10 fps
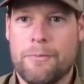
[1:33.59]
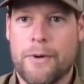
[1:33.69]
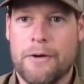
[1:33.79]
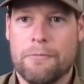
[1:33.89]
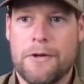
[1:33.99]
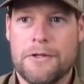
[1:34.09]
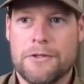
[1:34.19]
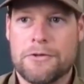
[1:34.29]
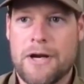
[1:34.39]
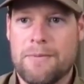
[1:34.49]
but really
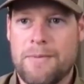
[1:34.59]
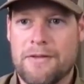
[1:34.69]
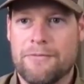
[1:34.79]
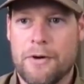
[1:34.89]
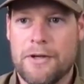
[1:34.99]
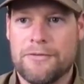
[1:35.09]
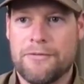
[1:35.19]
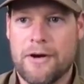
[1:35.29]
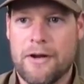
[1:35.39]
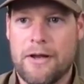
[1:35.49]
just trying to be the voice
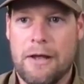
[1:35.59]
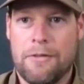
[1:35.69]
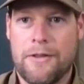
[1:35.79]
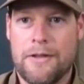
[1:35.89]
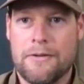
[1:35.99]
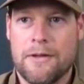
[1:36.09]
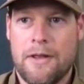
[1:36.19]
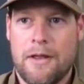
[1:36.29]
for a healthy